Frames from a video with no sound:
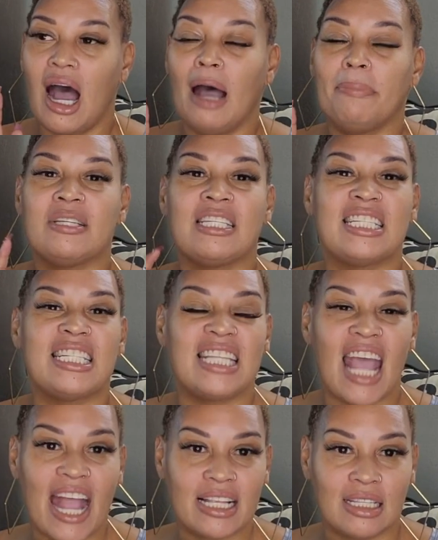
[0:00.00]

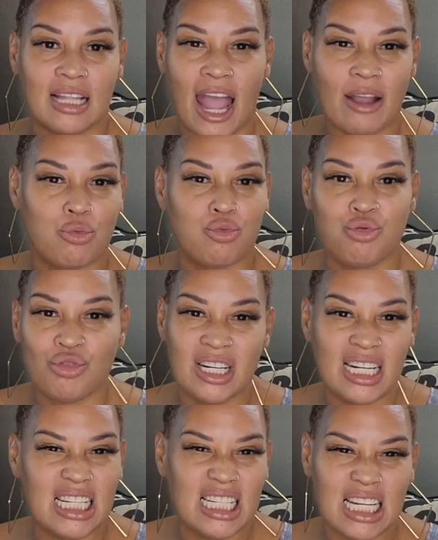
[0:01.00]
upset, like
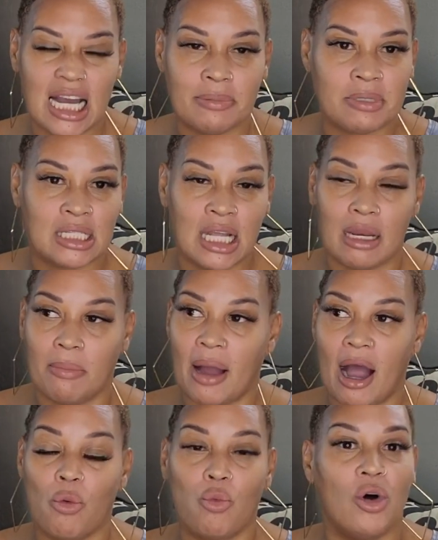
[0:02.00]
really upset
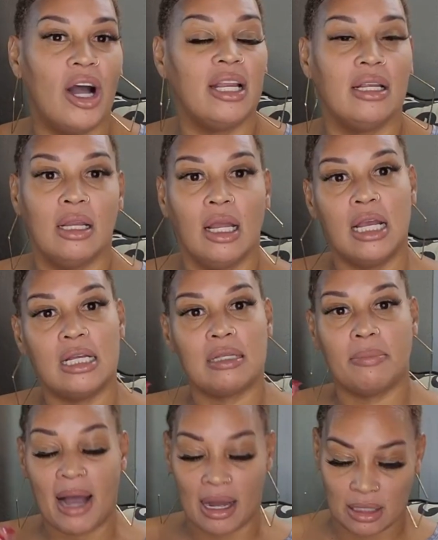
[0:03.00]
about what is
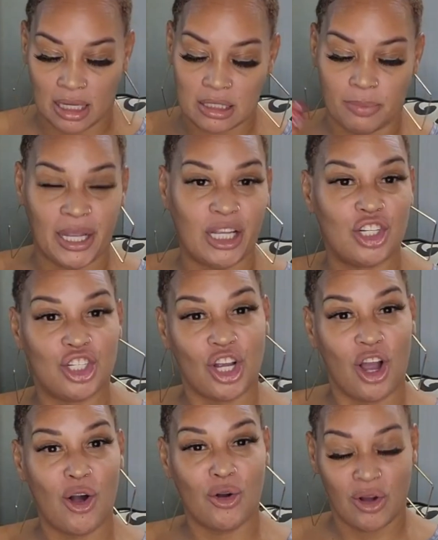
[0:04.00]
about is being
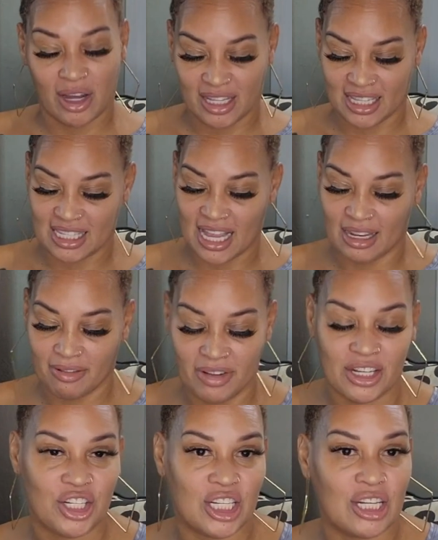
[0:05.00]
shown on the
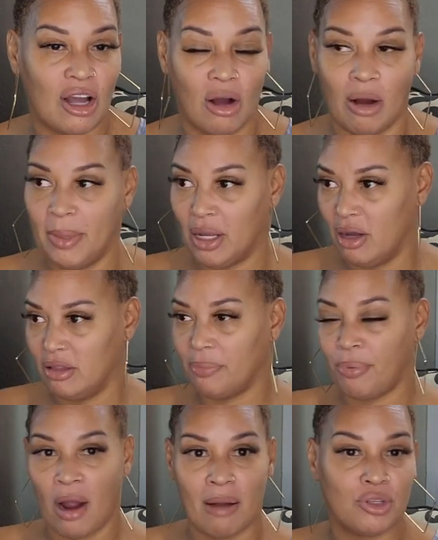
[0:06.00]
television. Uh, I mean, on the
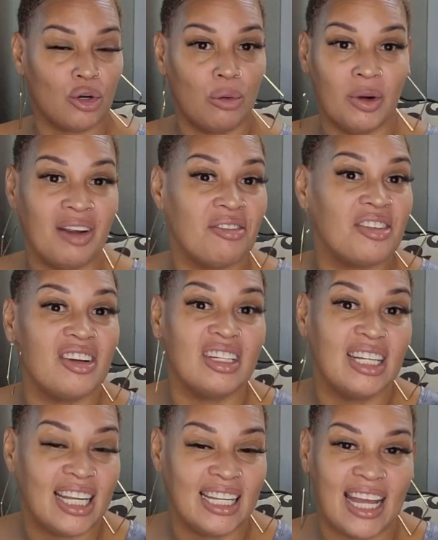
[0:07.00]
prompter or whatever they're
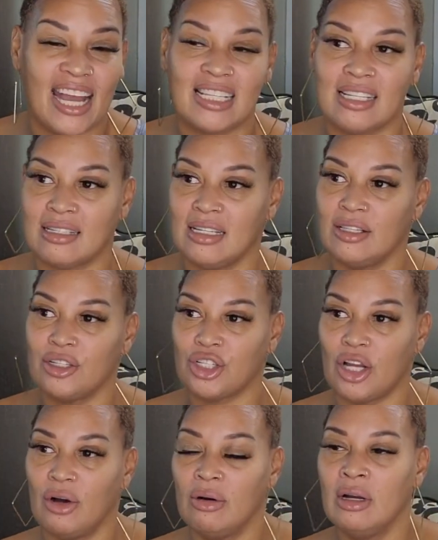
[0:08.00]
looking at to see the
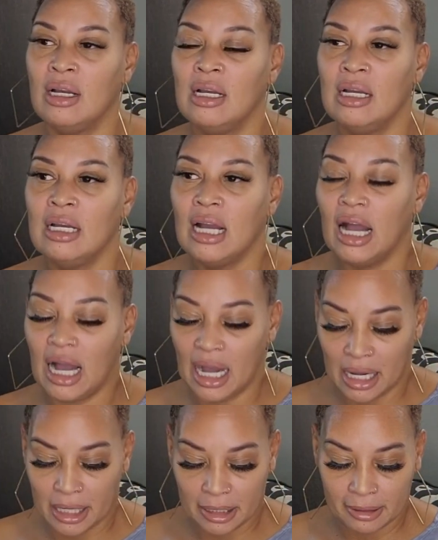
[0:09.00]
show.
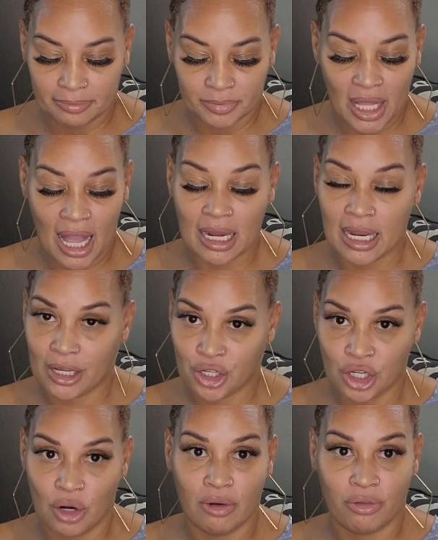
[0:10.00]
Um, and they
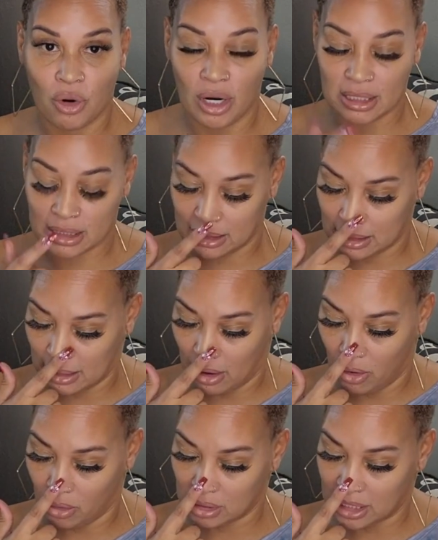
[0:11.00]
show, of course, the
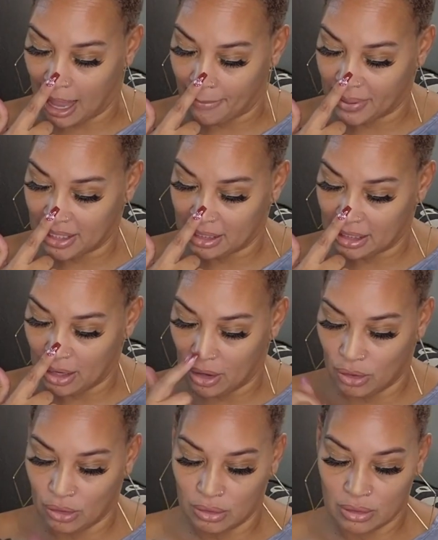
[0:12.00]
whole tapping of the
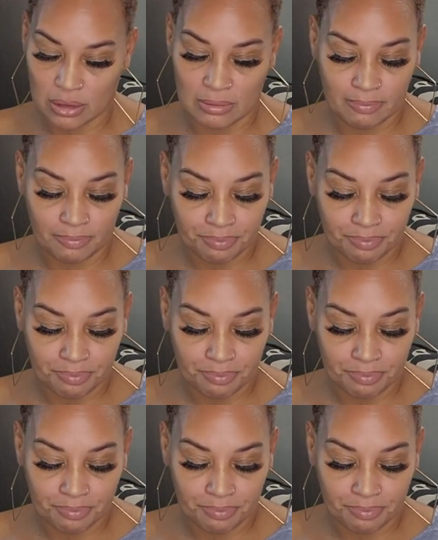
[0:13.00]
nose.